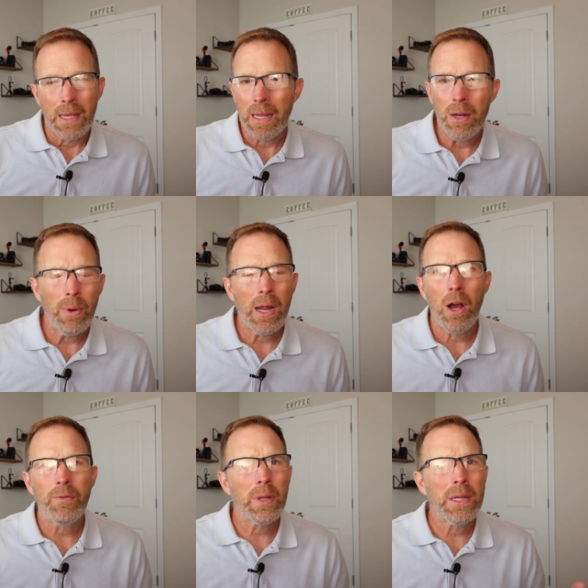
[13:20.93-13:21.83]
anyway,
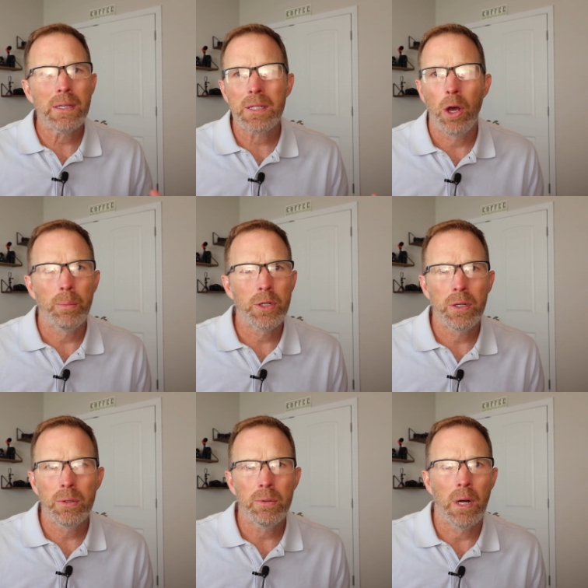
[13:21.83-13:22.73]
hopefully this helped
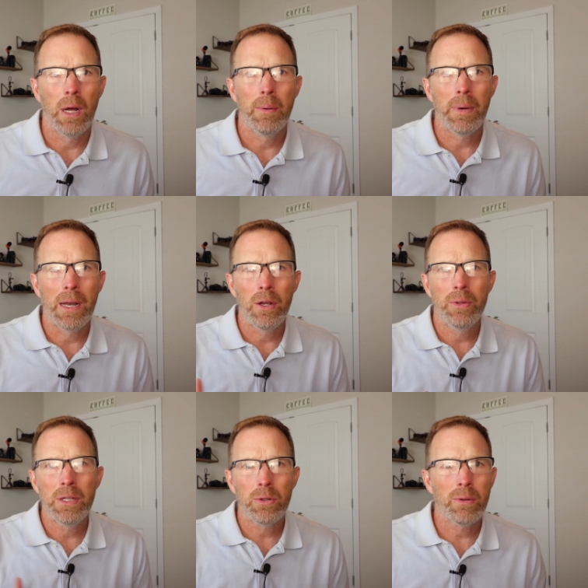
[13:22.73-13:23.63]
you. I know
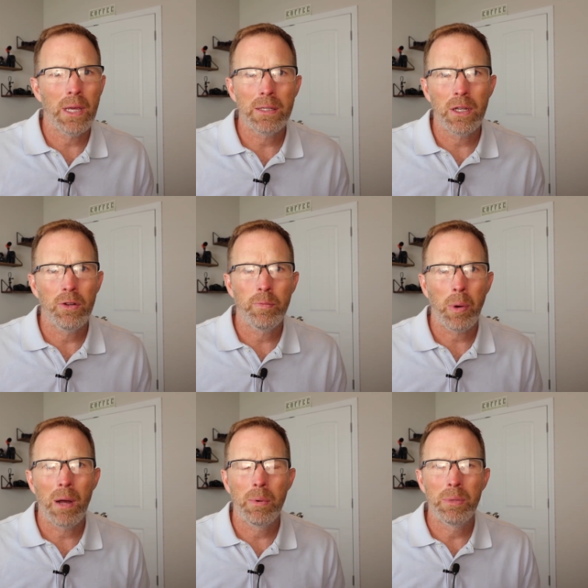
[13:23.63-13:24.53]
these are things that you've
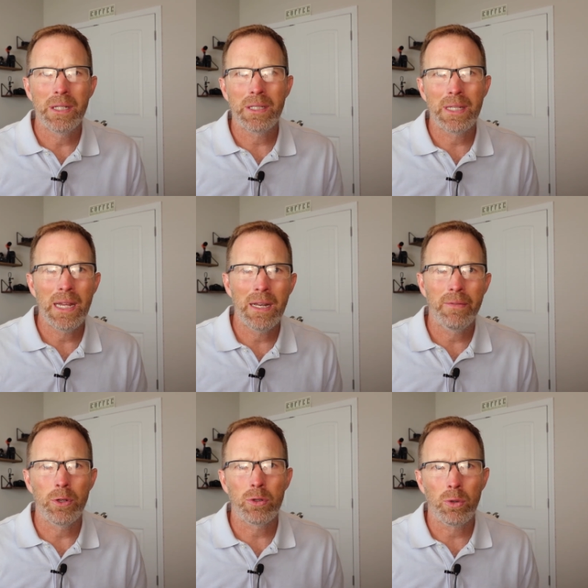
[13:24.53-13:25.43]
probably seen
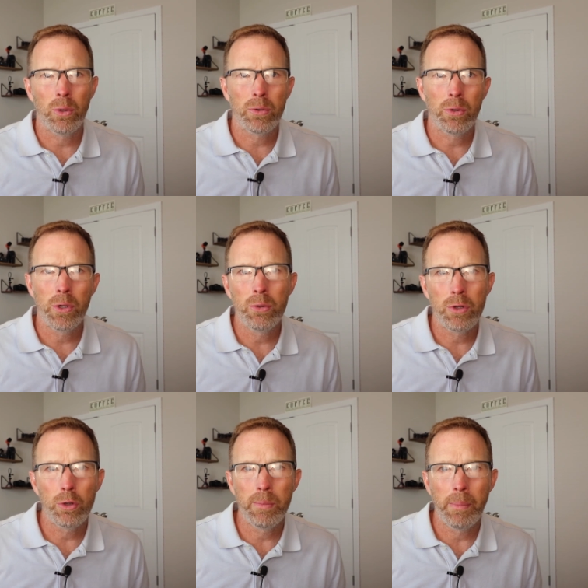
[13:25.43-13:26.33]
if you scroll through
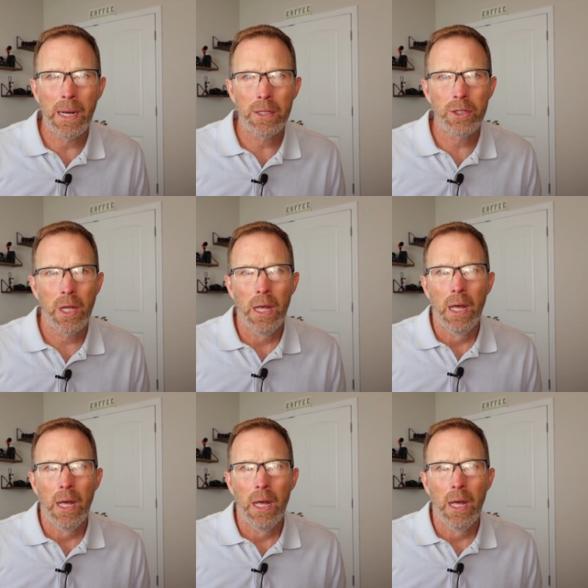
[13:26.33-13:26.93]
YouTube a bunch.